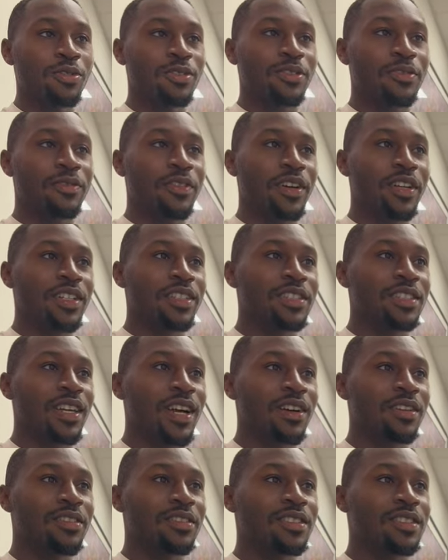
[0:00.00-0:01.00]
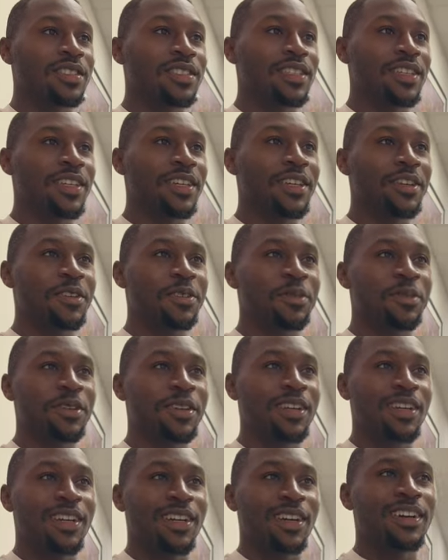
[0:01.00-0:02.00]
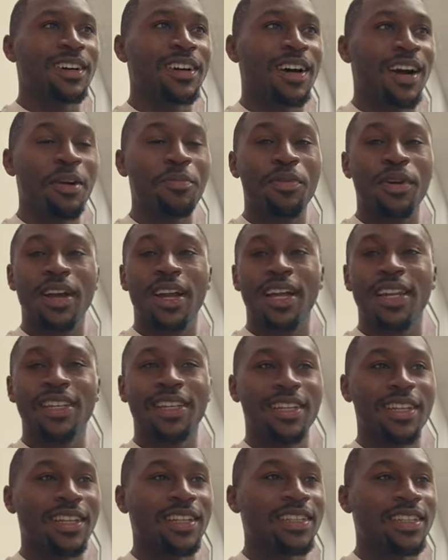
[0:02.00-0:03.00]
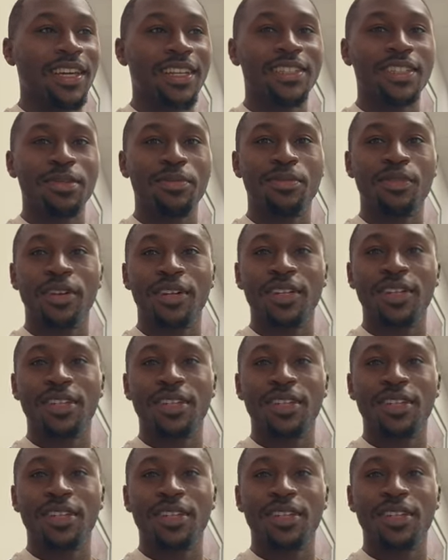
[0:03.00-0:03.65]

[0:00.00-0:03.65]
the funniest guy on the team? I probably got to get it to KJ Britt.